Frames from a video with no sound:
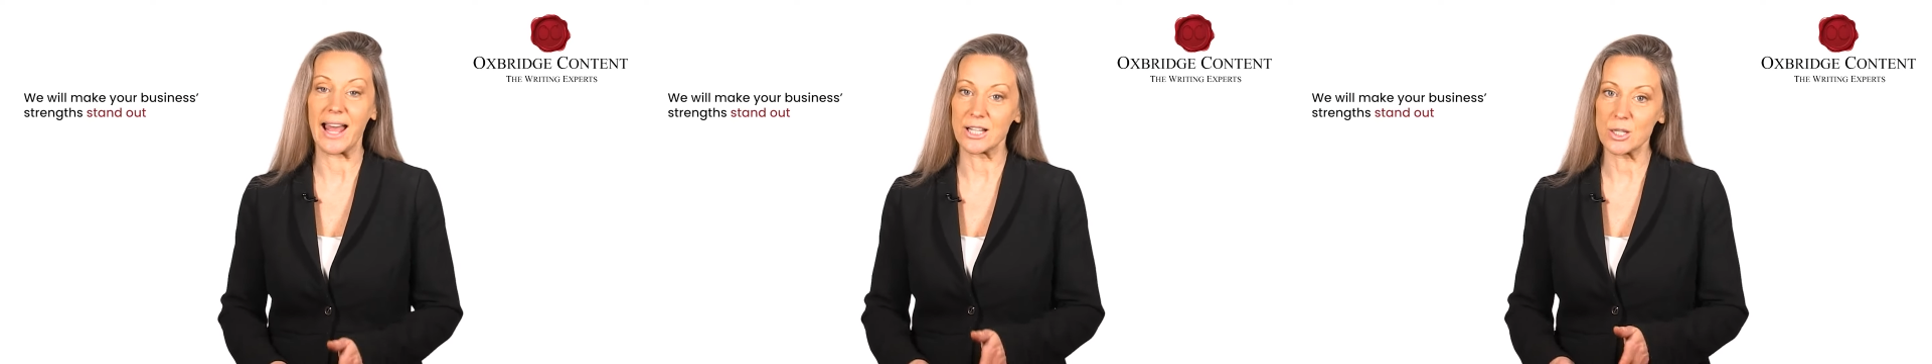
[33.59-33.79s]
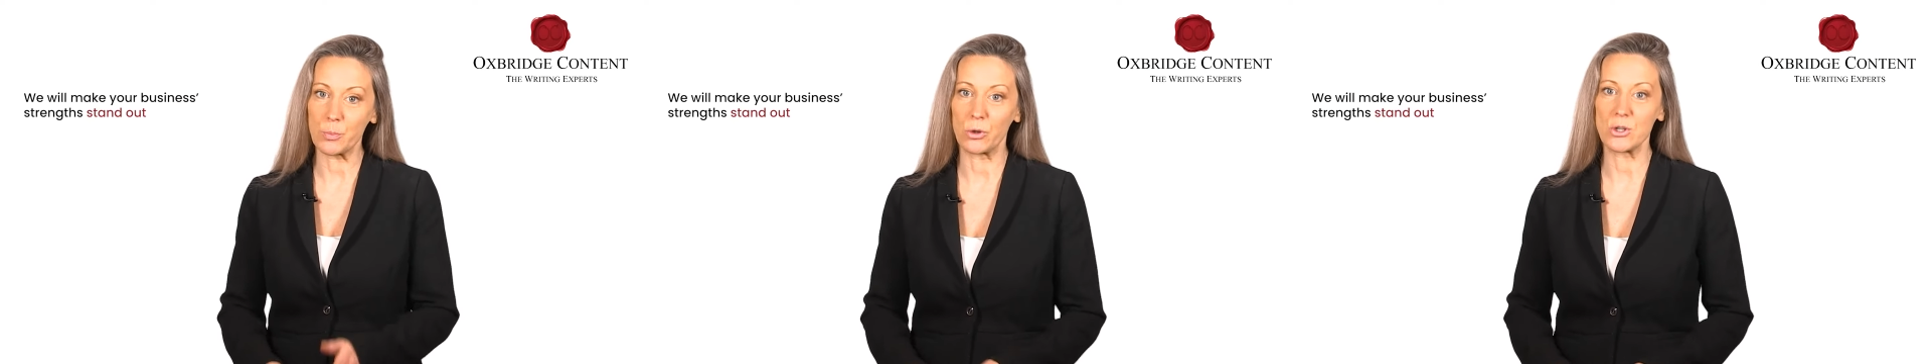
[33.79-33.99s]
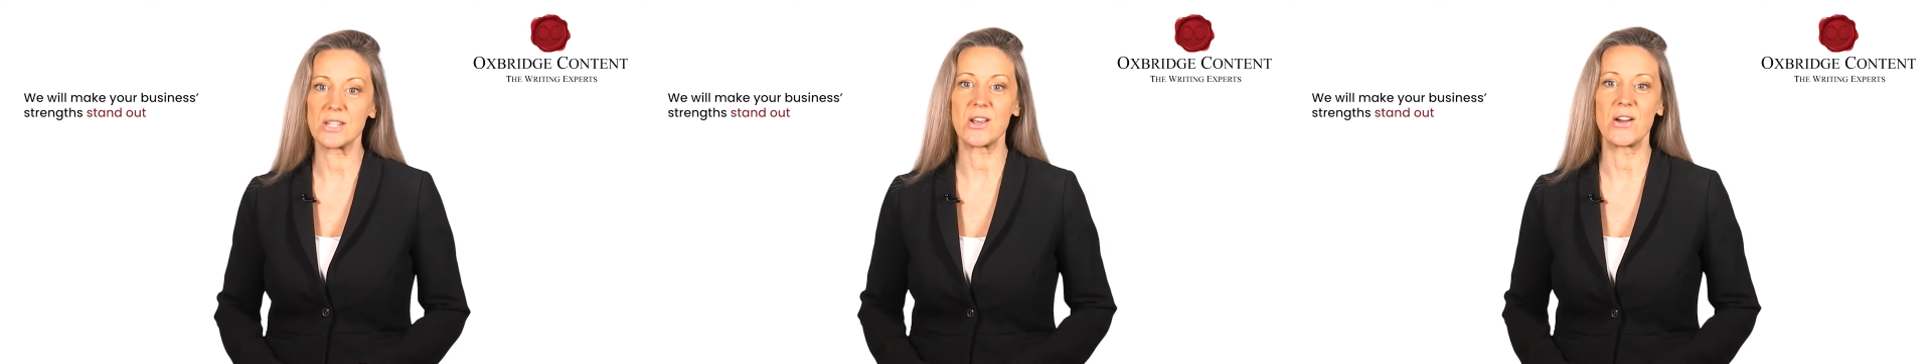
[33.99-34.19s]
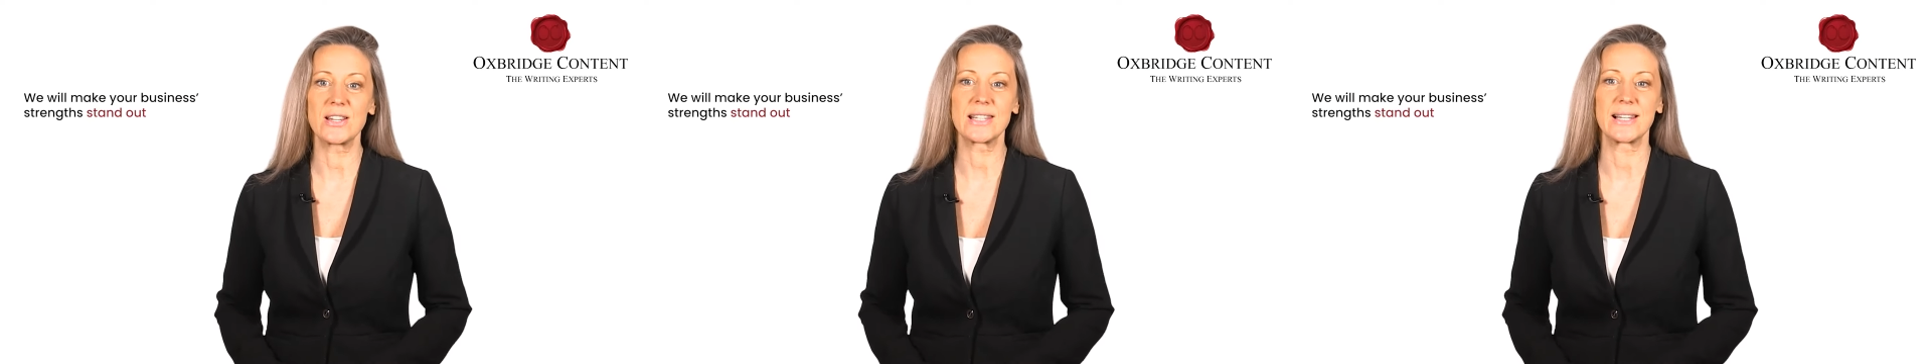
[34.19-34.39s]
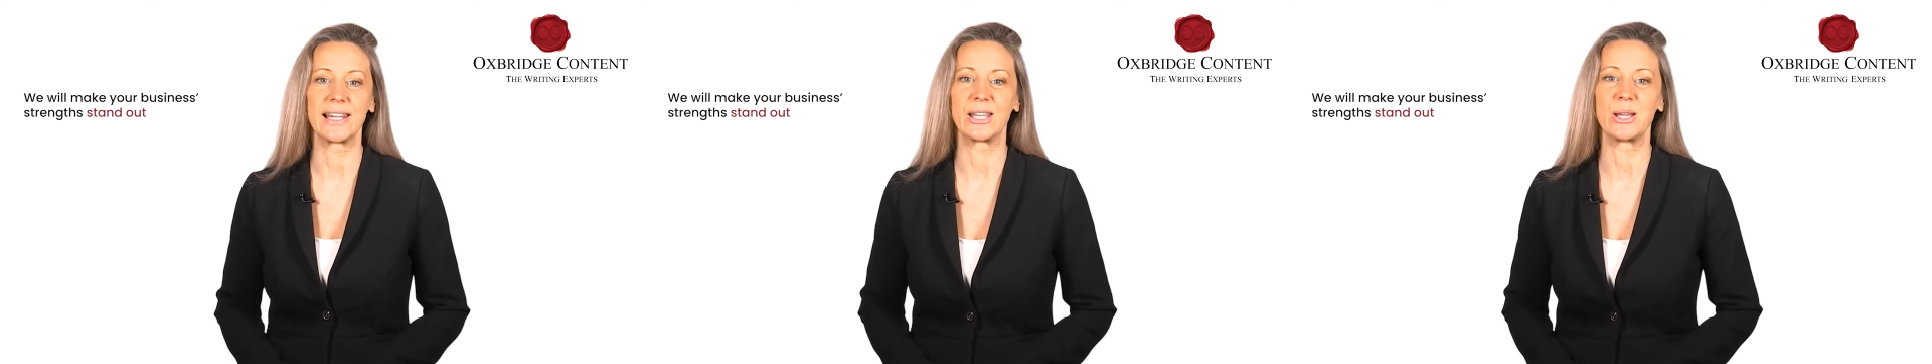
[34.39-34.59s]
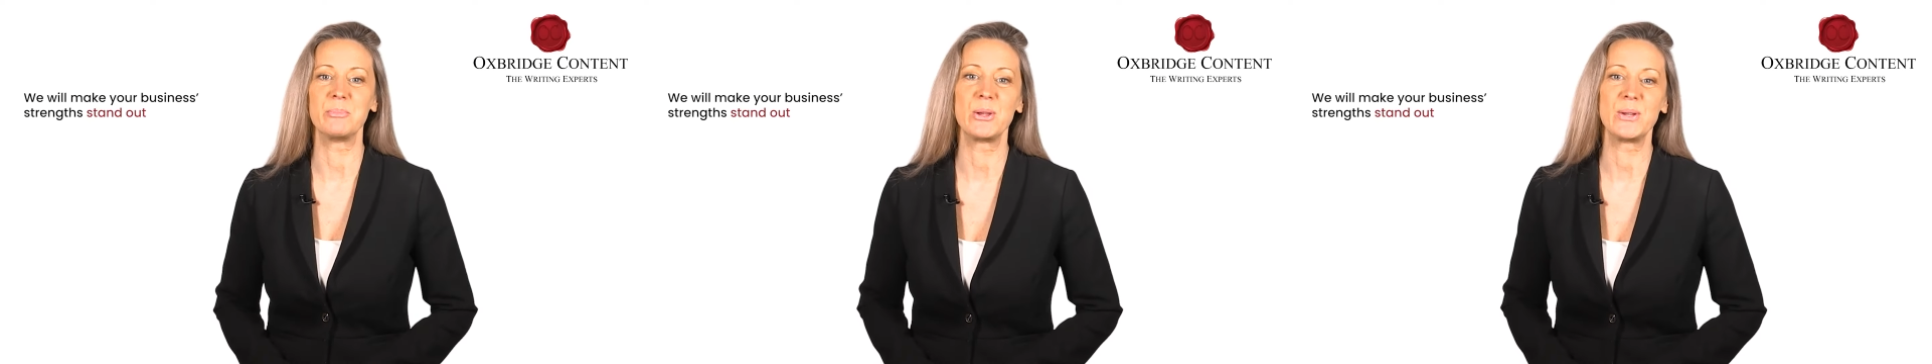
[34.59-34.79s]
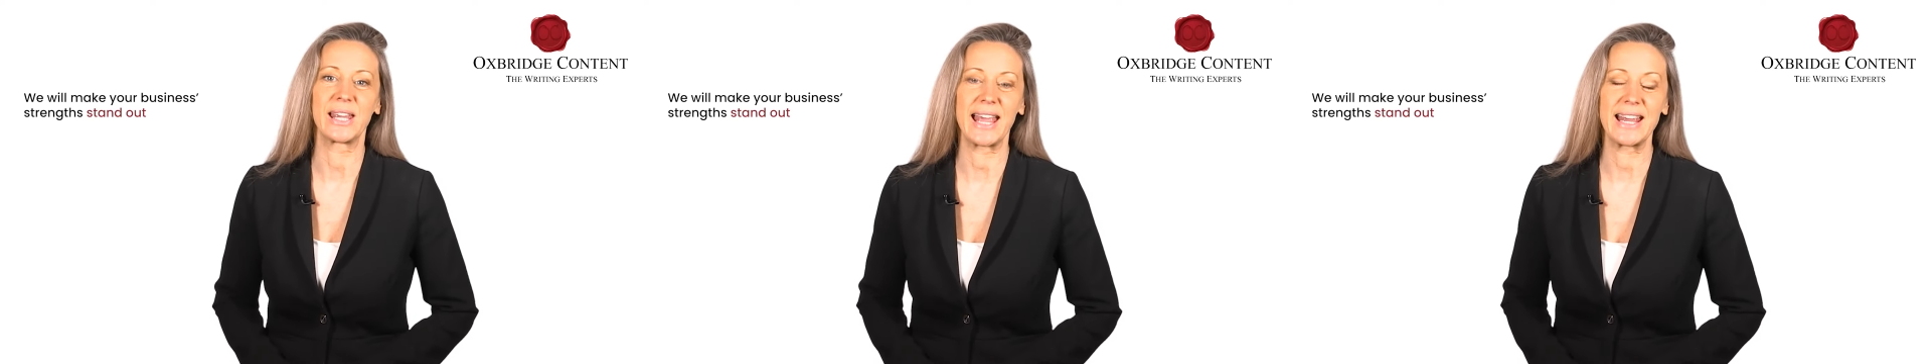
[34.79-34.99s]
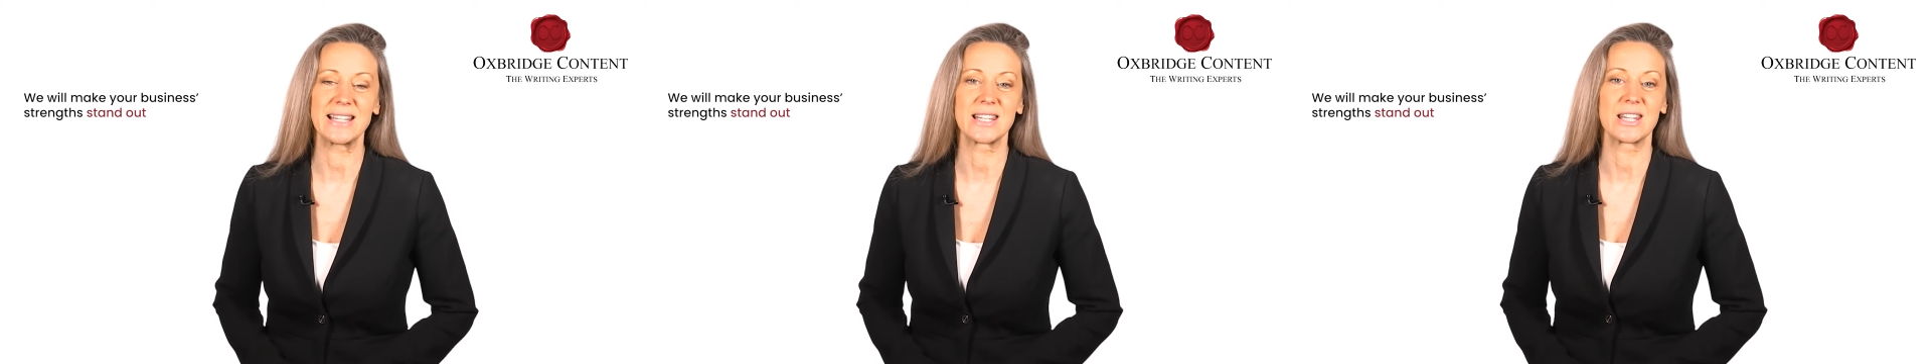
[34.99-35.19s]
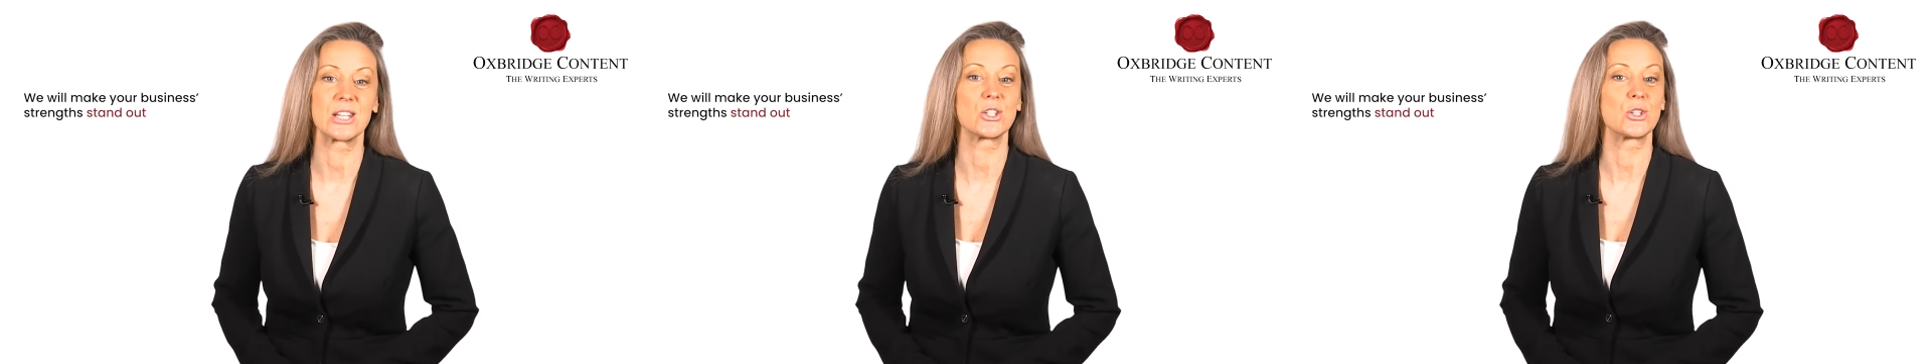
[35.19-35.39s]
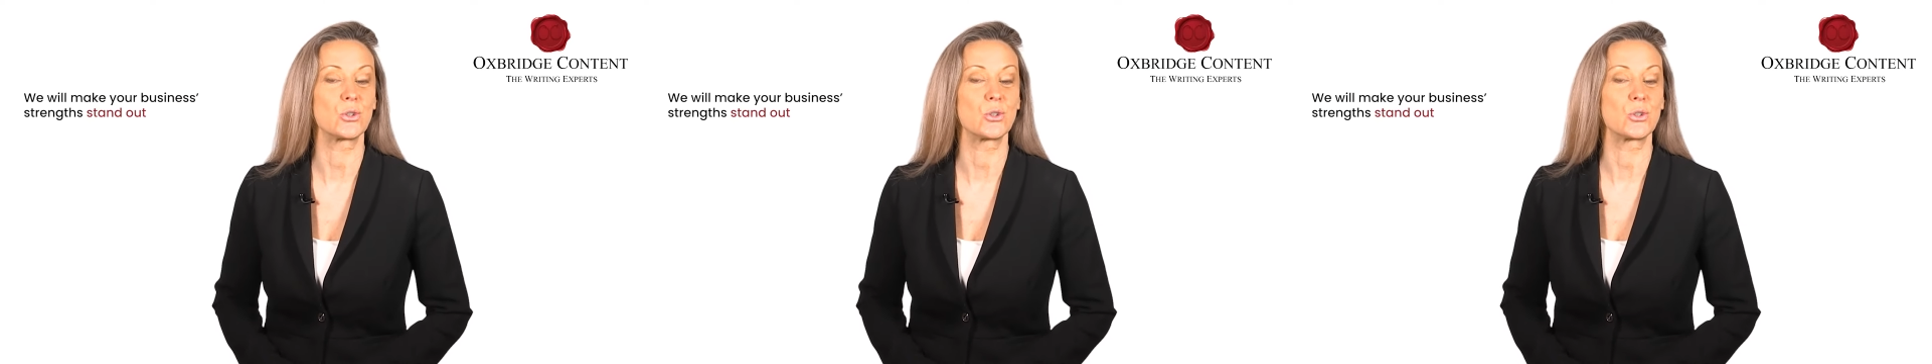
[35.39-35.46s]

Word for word: and precisely communicates the